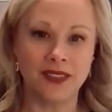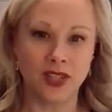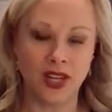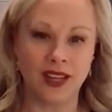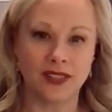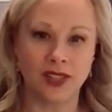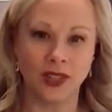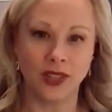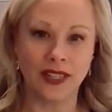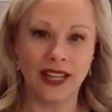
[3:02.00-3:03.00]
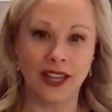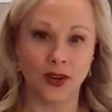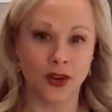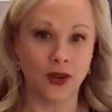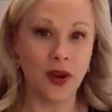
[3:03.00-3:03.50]
this is the chance to look
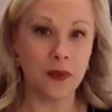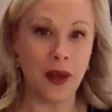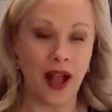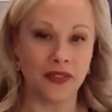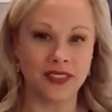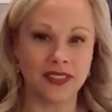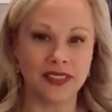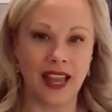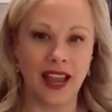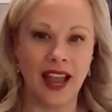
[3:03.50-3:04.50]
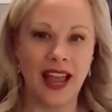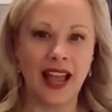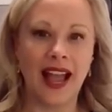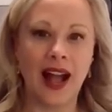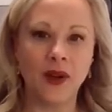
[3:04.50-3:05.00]
at your career path and say,
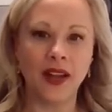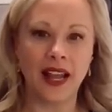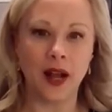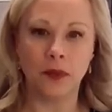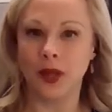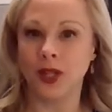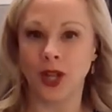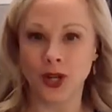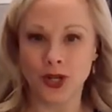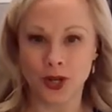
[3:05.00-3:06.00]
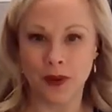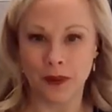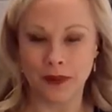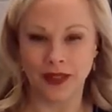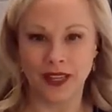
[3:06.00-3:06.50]
how could I help a larger
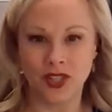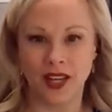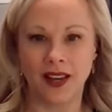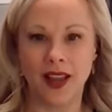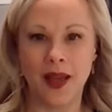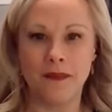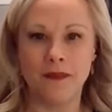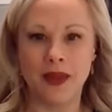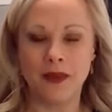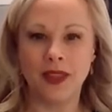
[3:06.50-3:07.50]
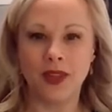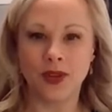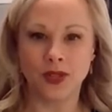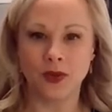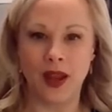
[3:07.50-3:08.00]
population? Maybe
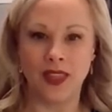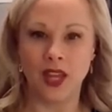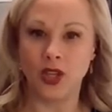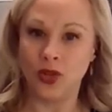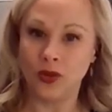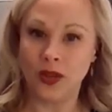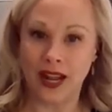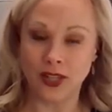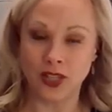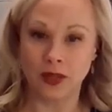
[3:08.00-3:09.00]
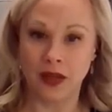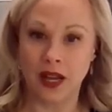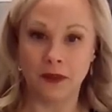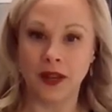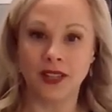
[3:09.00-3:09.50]
there's a way that you could actually
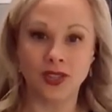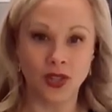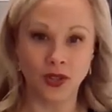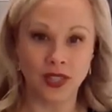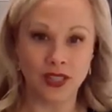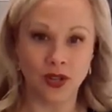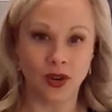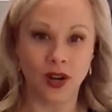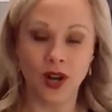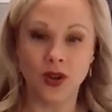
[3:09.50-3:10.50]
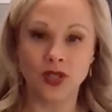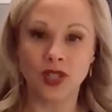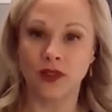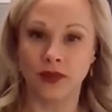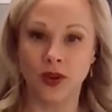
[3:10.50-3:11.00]
become a consultant or a
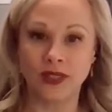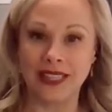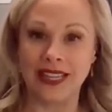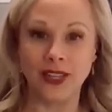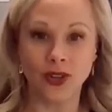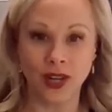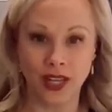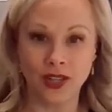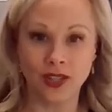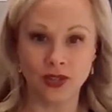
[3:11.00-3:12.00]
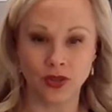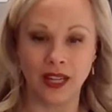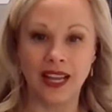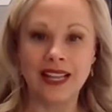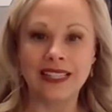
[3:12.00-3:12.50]
coach to folks in your
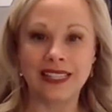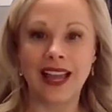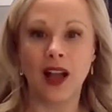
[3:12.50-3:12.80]
industry